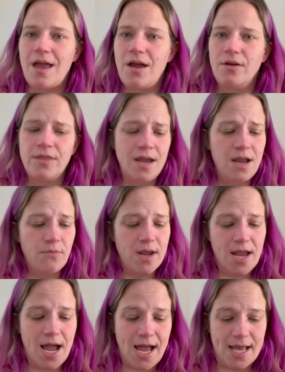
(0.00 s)
Then we
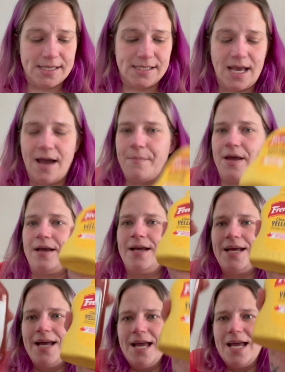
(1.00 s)
got some
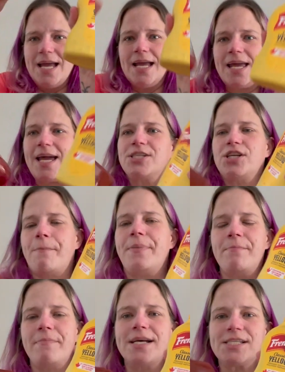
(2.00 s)
ketchup
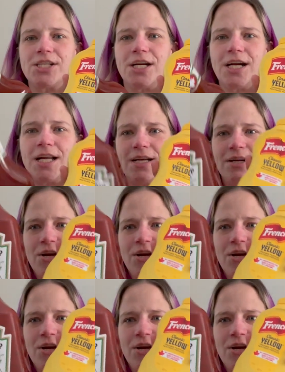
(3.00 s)
and mustard,